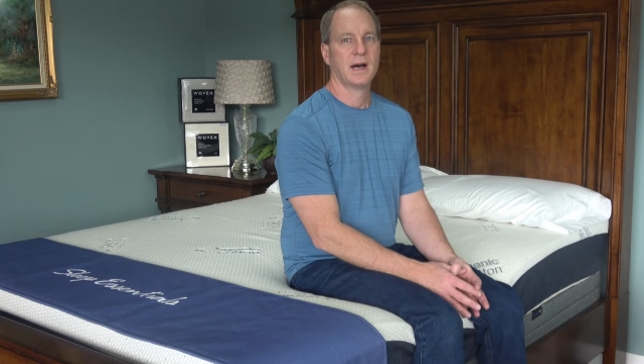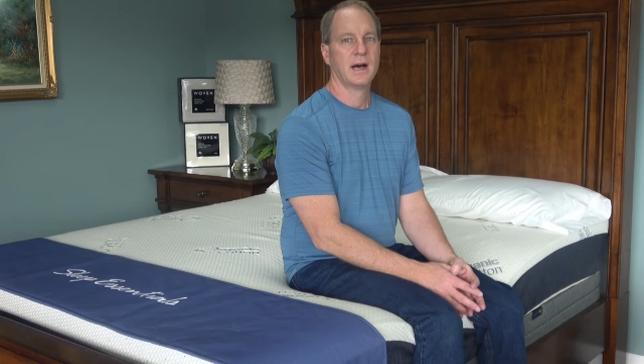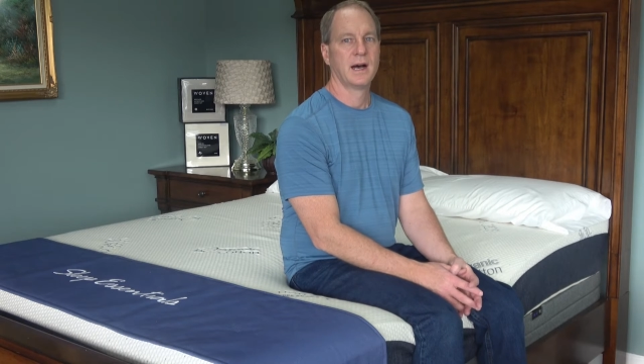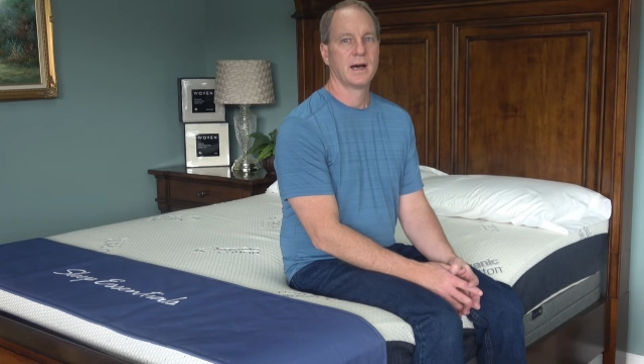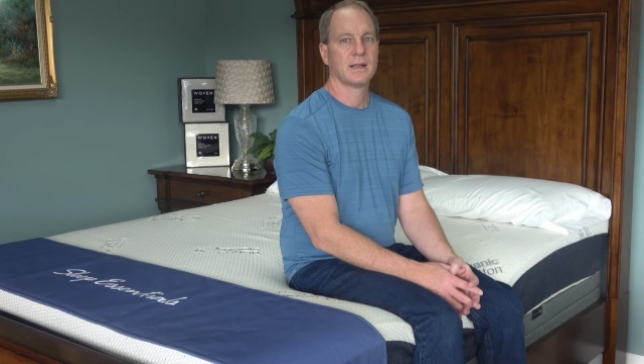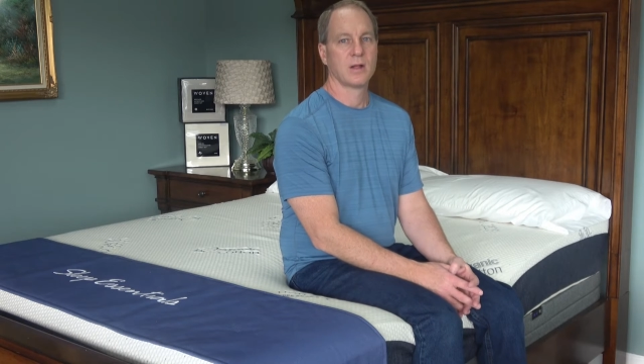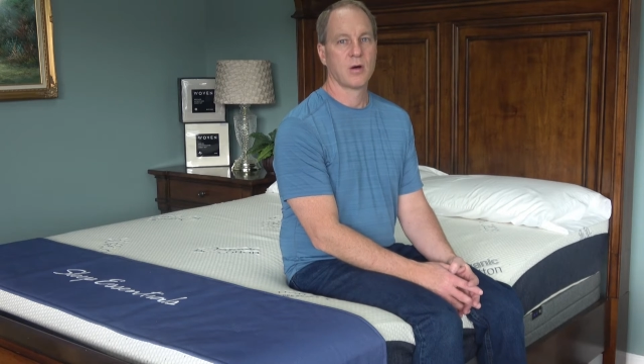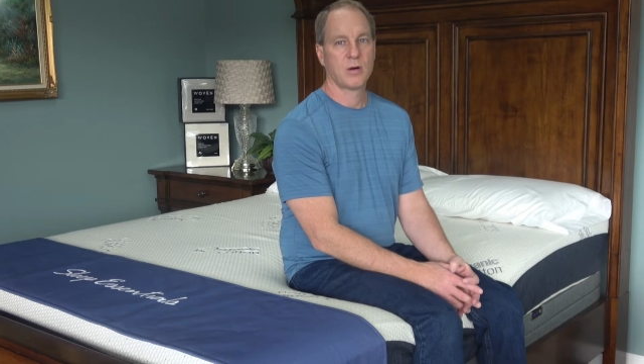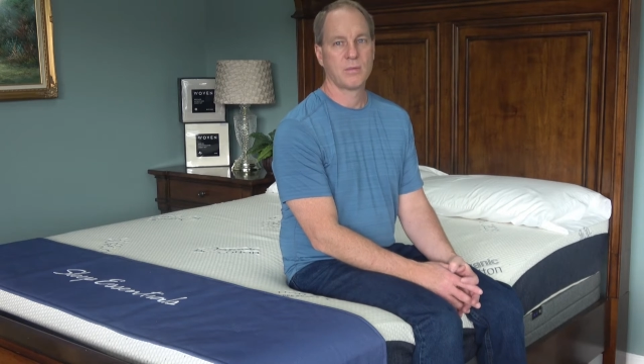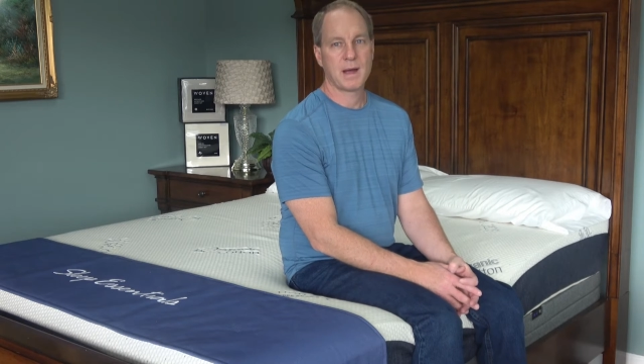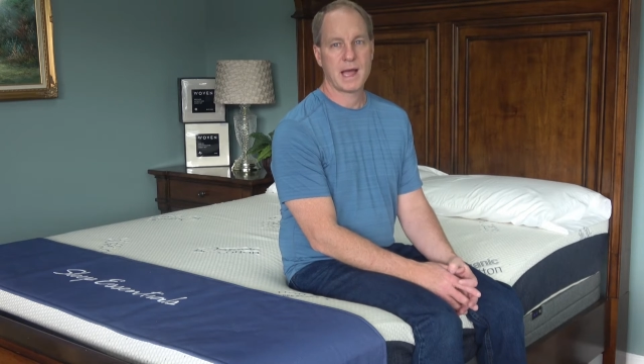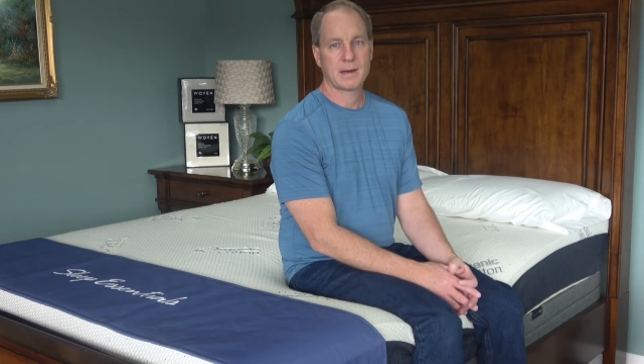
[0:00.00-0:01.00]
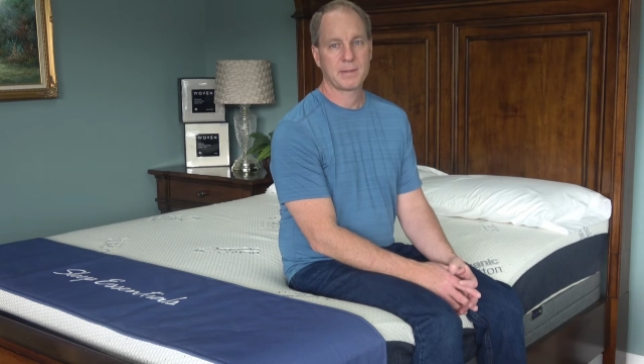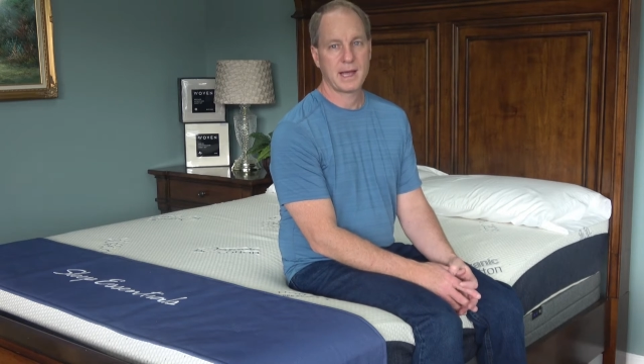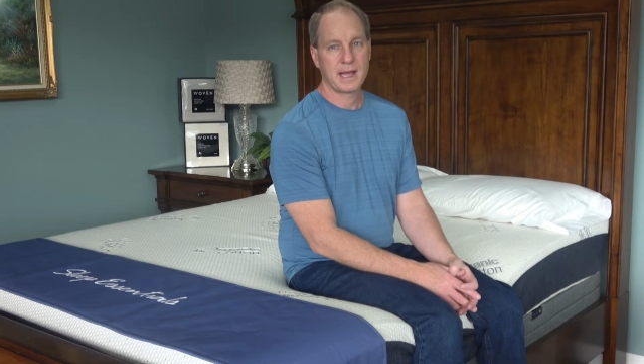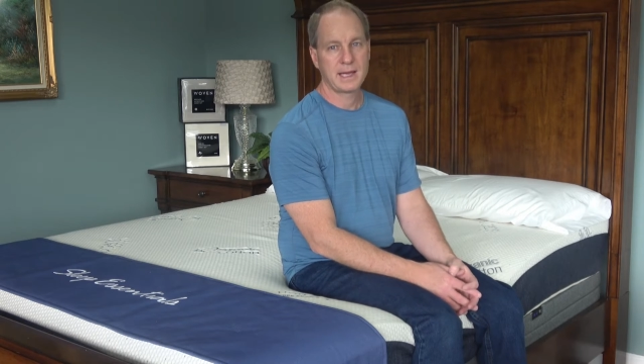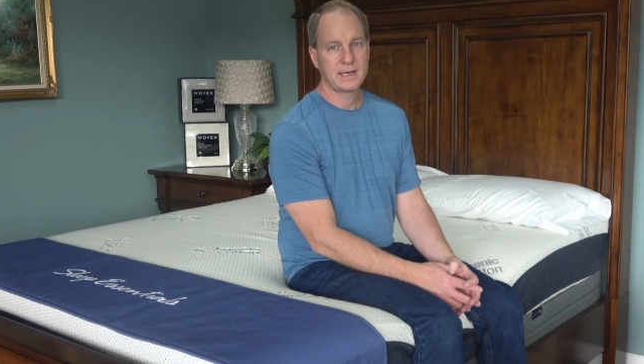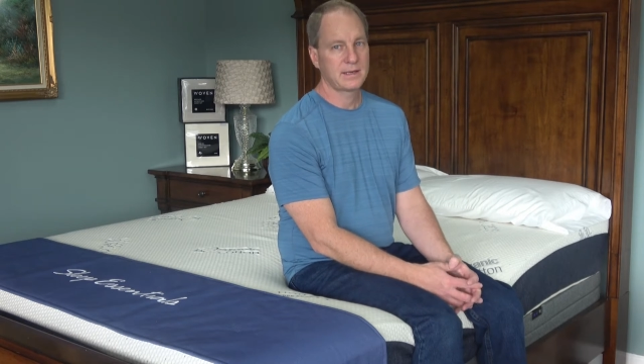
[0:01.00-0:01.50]
Lower back
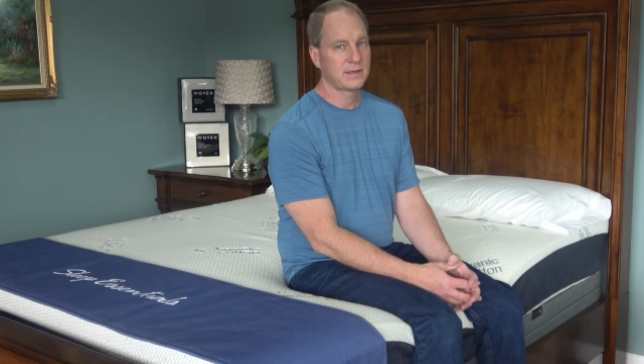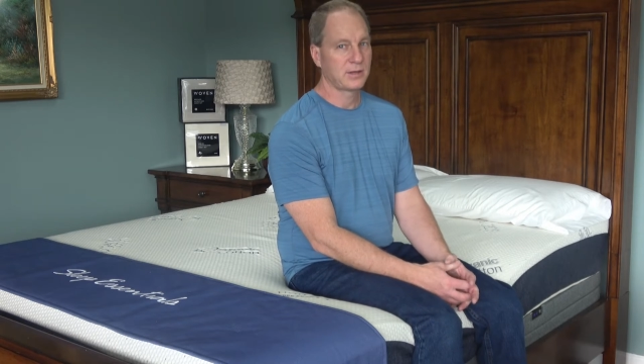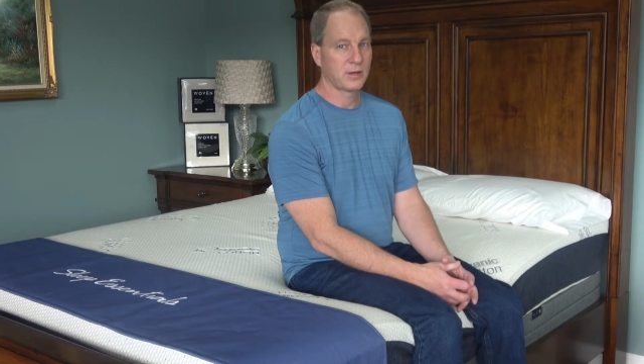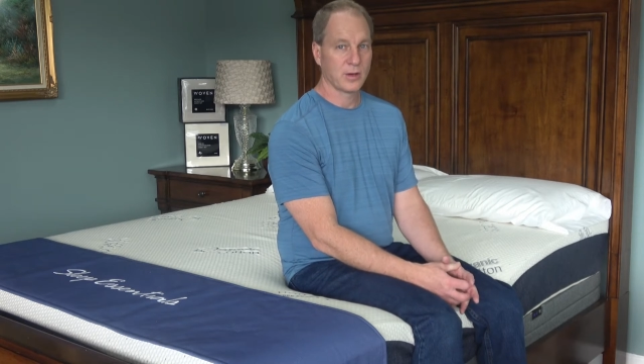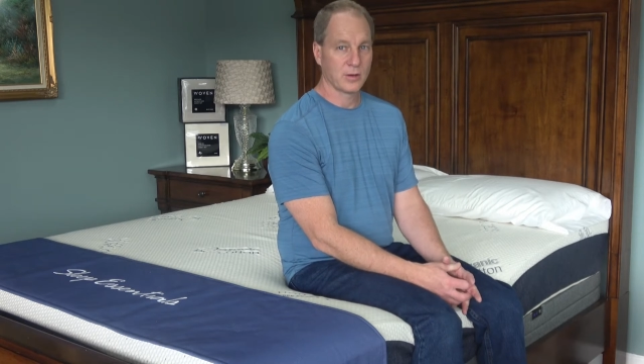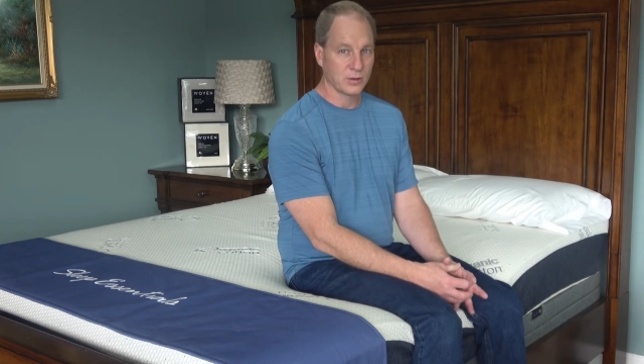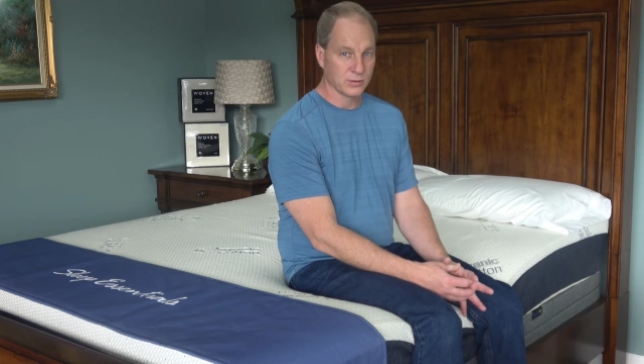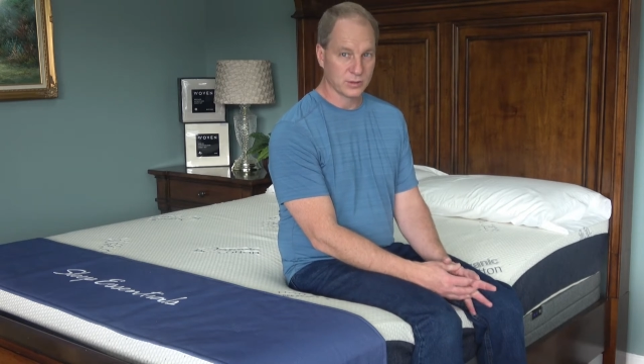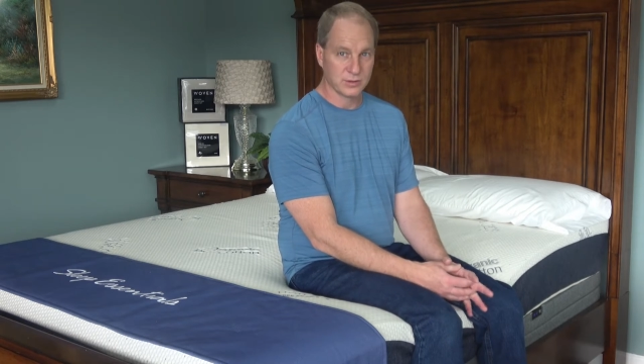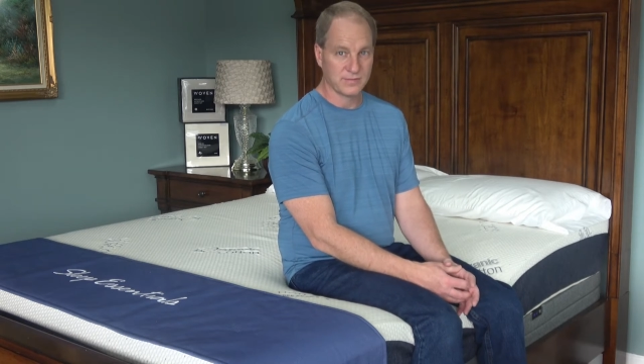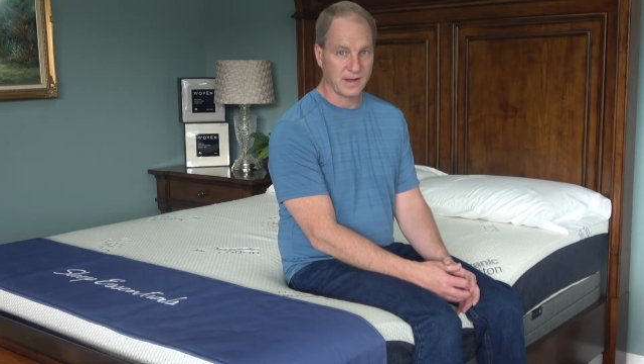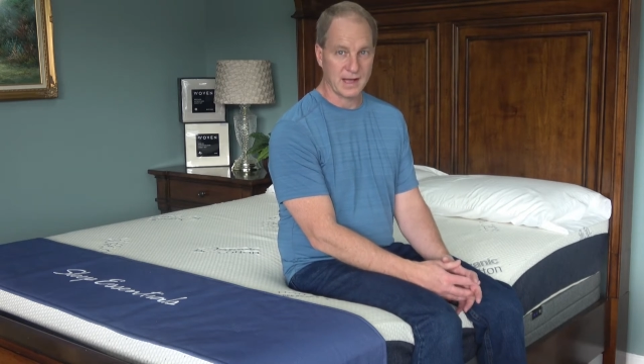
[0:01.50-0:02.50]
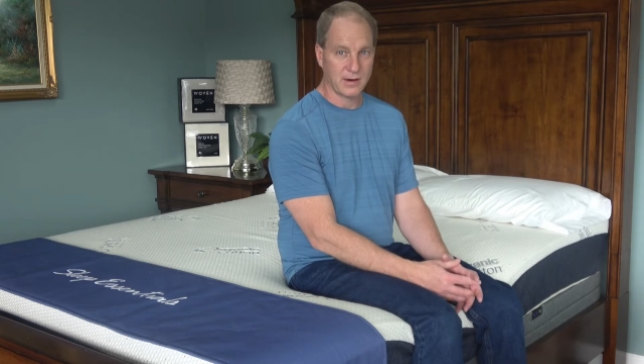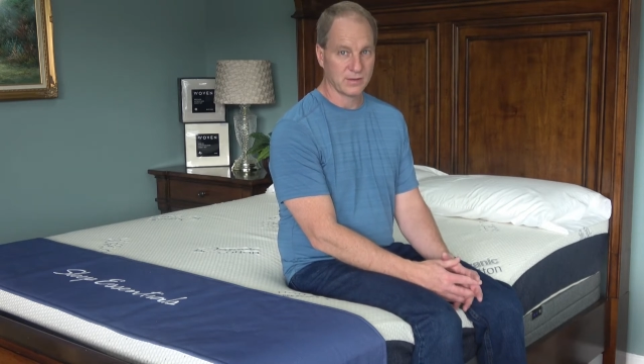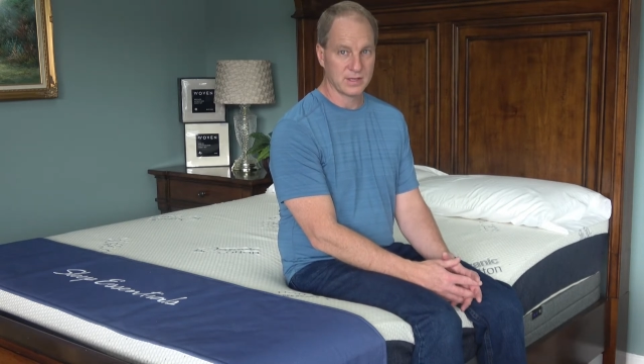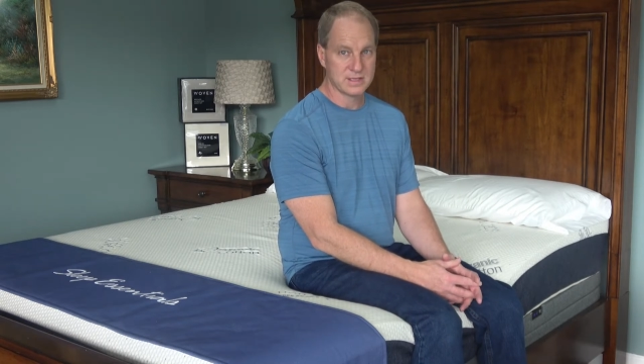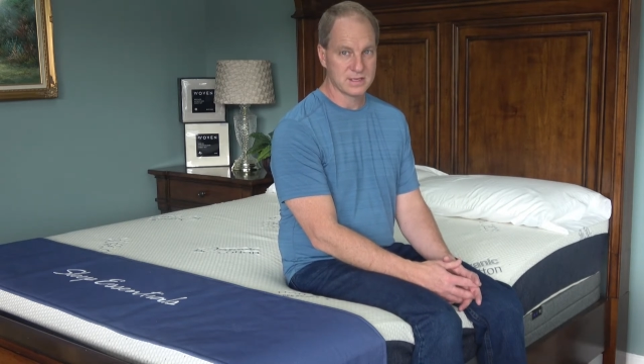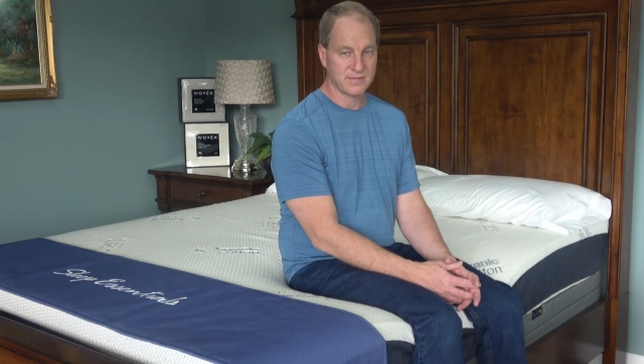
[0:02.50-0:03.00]
pain, you know, you'll do fine
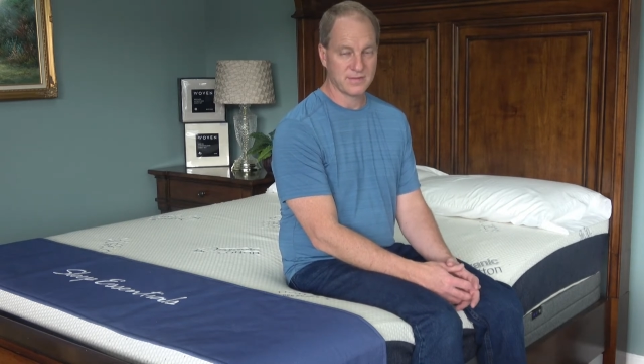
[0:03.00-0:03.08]
on this.